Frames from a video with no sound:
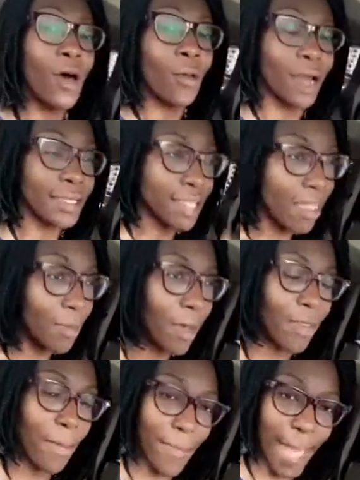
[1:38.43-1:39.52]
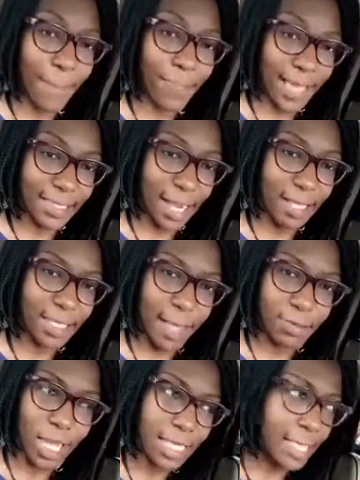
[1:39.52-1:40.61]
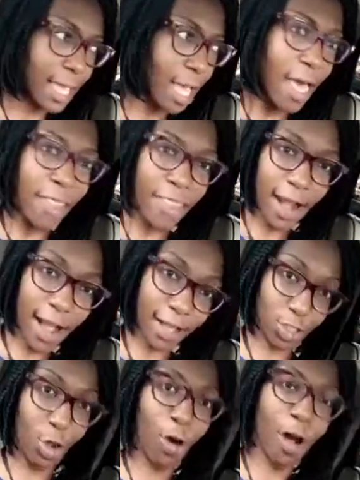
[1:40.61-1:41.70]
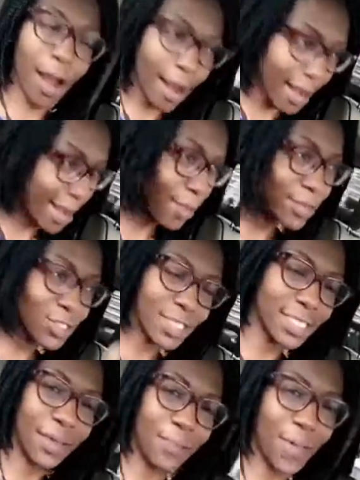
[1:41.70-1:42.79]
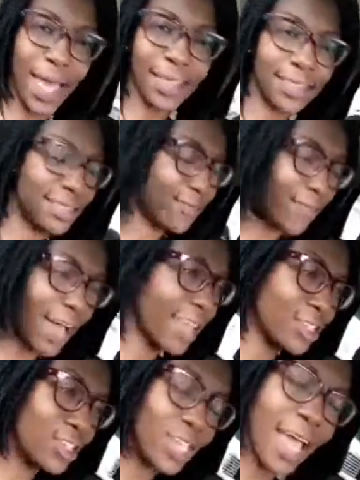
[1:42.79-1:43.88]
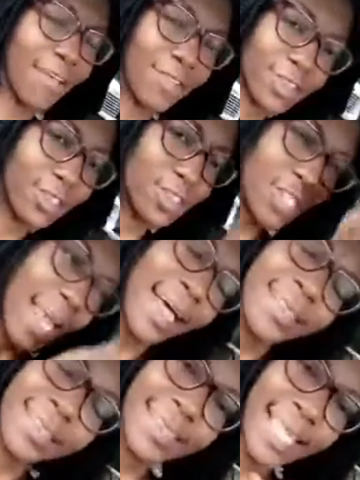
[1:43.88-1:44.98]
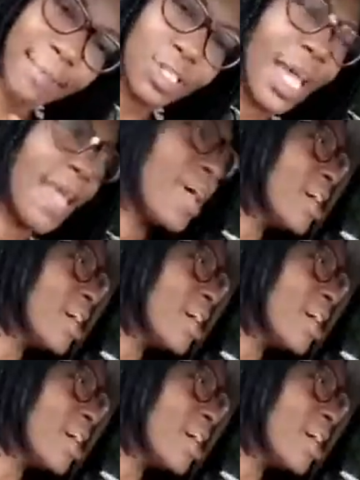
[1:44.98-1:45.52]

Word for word: When I saw them on the map last night on Snapchat, I was like, they're on tour! And it was just the best fucking shit ever. So shout out to Snapchat,